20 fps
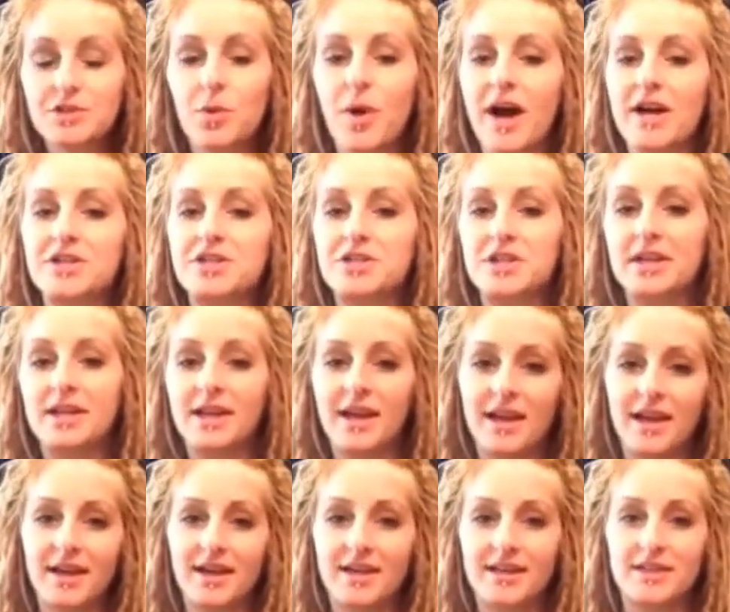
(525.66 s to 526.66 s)
question
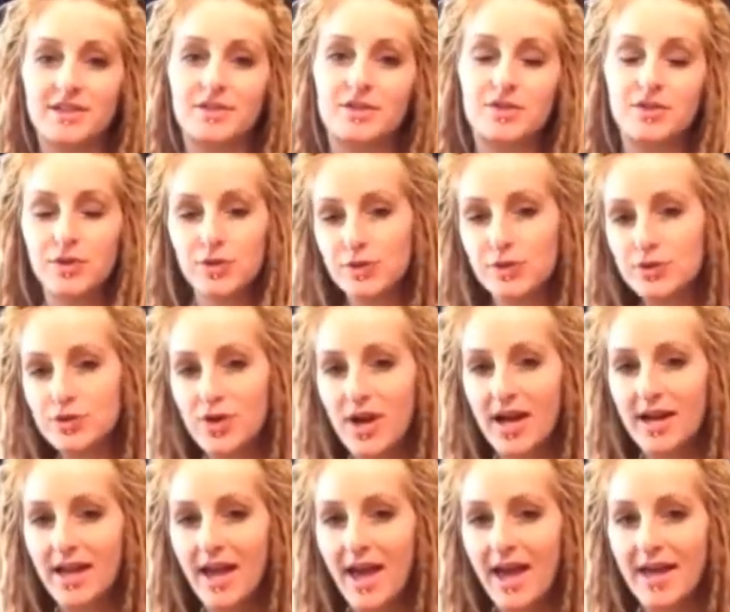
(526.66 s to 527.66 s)
is, do
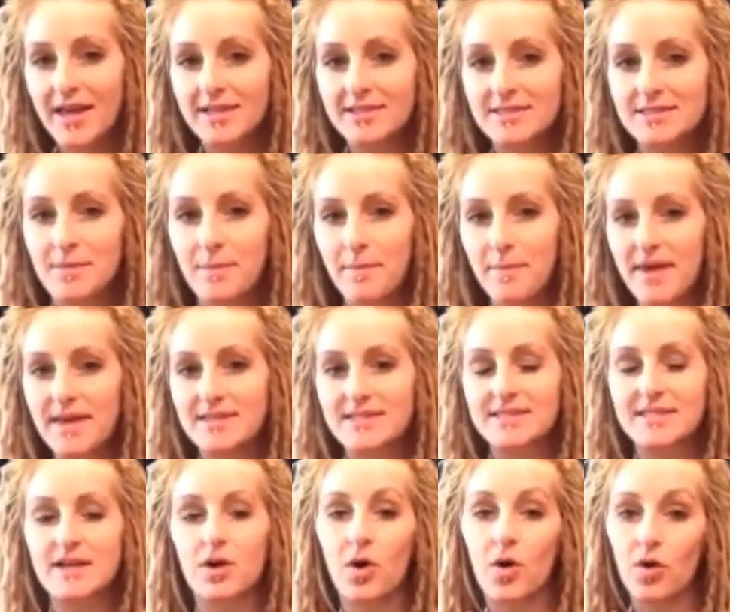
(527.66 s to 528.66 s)
dreadheads
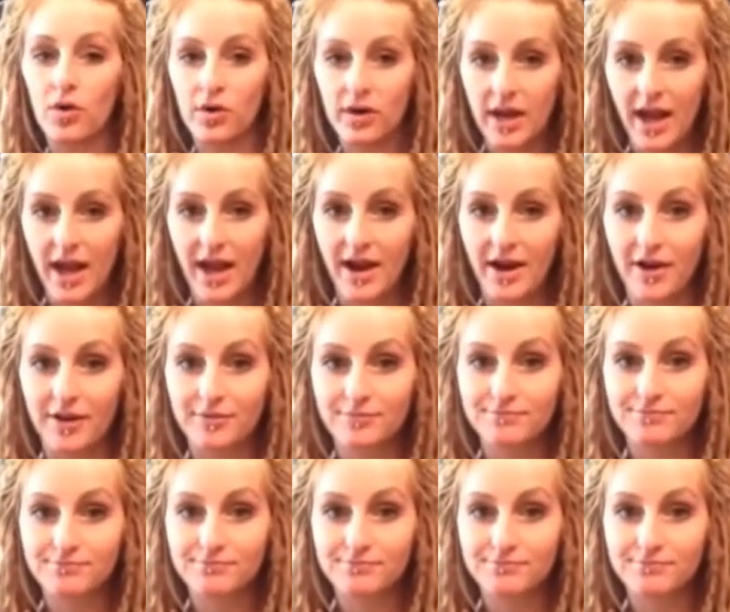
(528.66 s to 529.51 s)
miss their old hair?